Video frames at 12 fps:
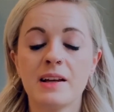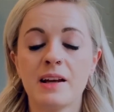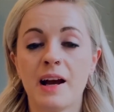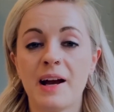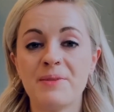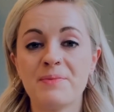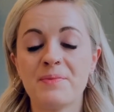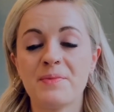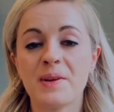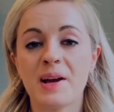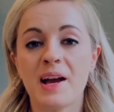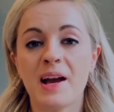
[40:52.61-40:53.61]

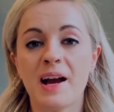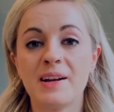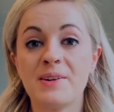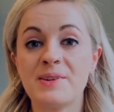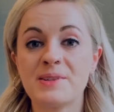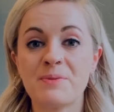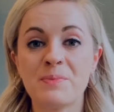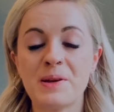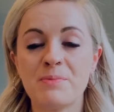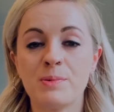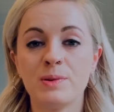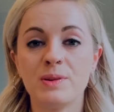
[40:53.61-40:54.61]
I know some
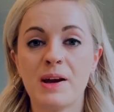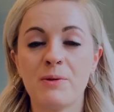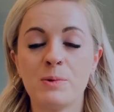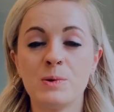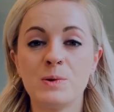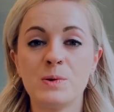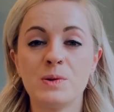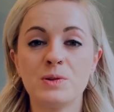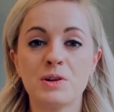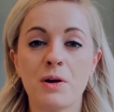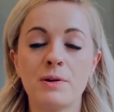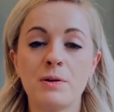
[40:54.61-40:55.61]
people that will
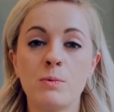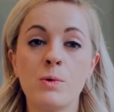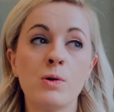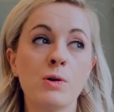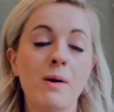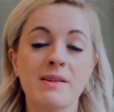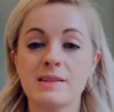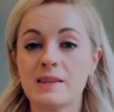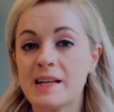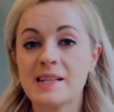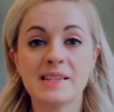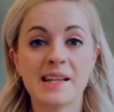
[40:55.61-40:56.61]
go on a walk whilst
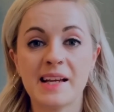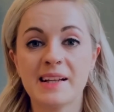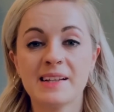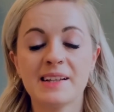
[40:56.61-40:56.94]
listening